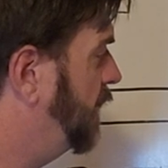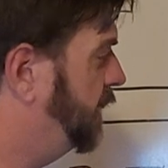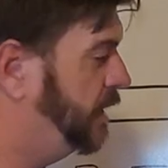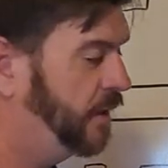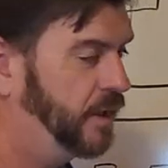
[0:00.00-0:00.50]

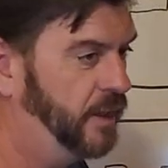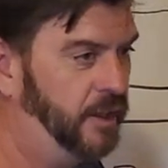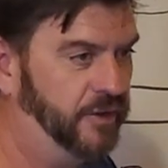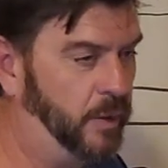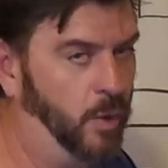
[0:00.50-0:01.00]
And and
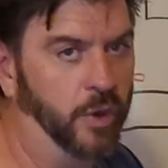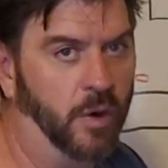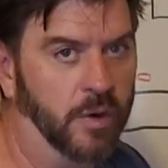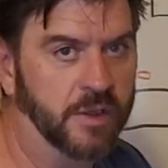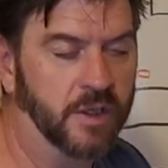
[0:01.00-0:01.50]
they'll say, well,
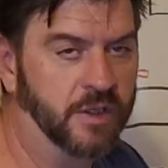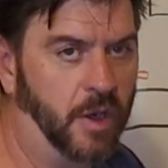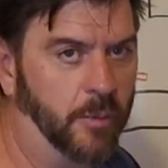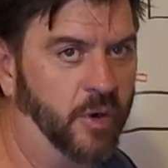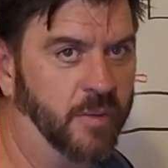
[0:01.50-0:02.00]
no, it's it's
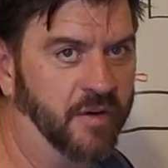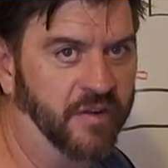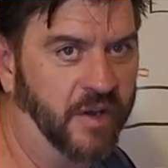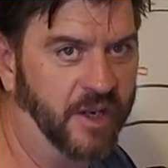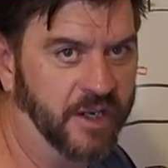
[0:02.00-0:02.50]
on a
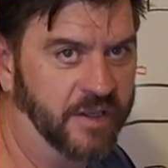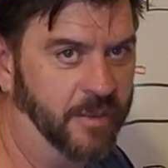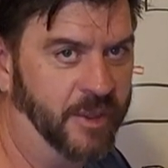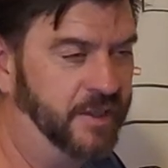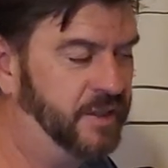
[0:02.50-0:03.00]
permanent foundation.
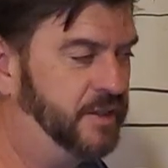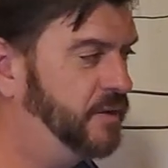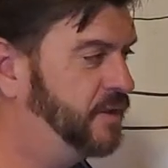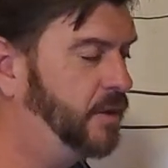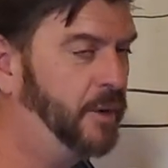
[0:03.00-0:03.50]
I mean, this is
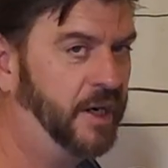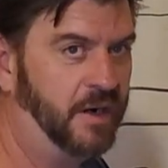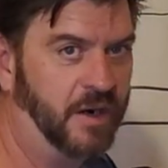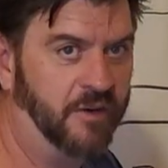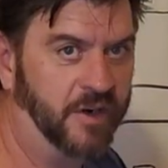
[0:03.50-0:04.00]
something I
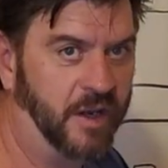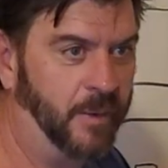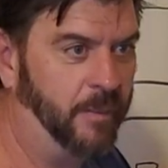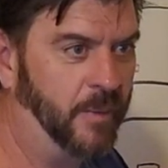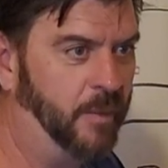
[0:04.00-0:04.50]
hear every
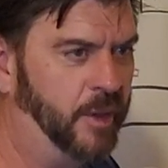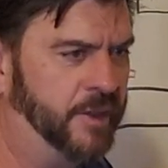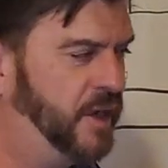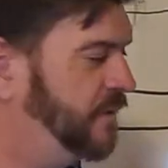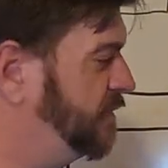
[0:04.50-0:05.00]
time. I, I
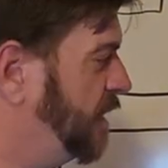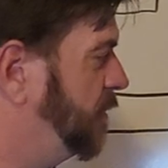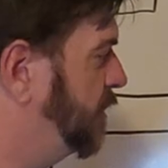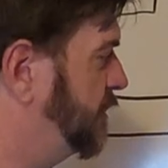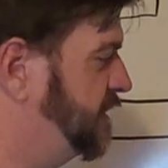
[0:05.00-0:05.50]
bet you I've
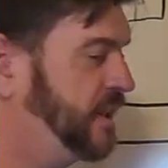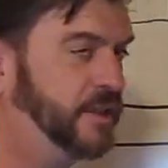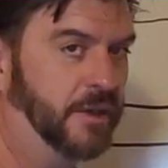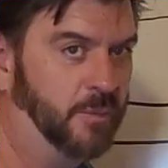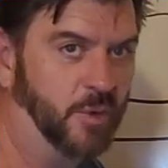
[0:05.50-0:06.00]
dealt with
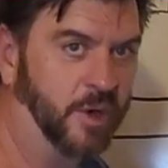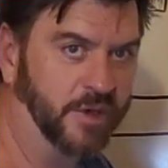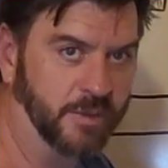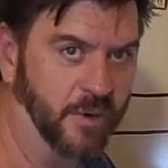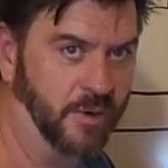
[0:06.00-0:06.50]
seasoned
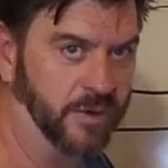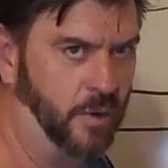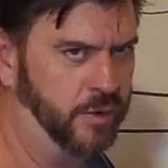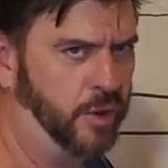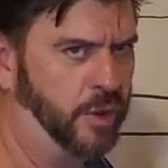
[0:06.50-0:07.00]
mortgage brokers.
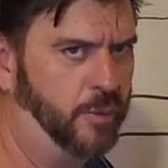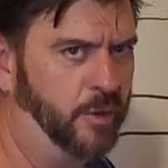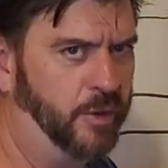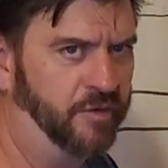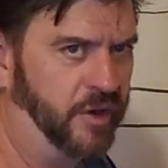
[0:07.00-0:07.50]
Oh, it's on a
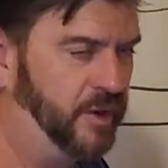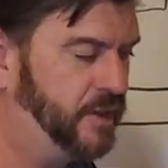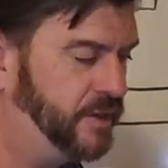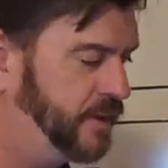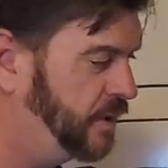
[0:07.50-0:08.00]
permanent
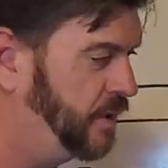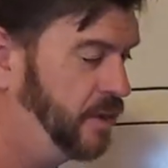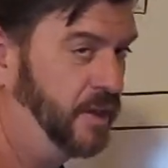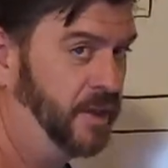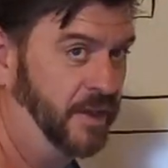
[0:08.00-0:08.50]
foundation.
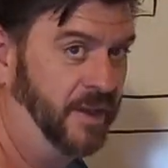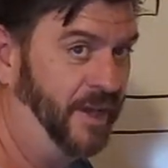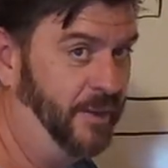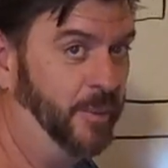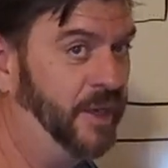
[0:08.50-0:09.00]

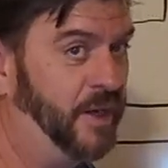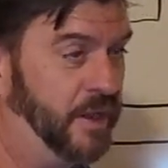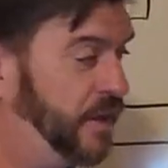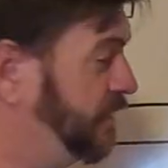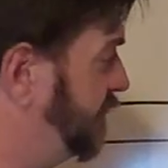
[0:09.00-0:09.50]
That don't mean
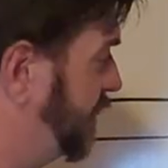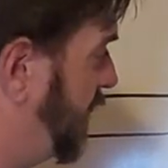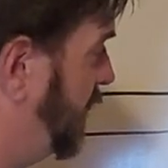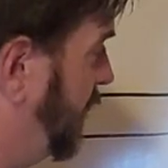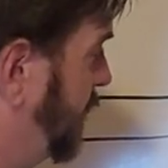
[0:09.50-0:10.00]
nothing if the
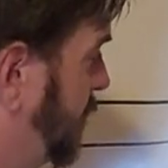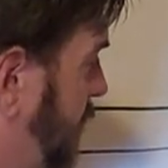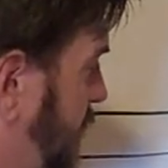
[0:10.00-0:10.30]
title ain't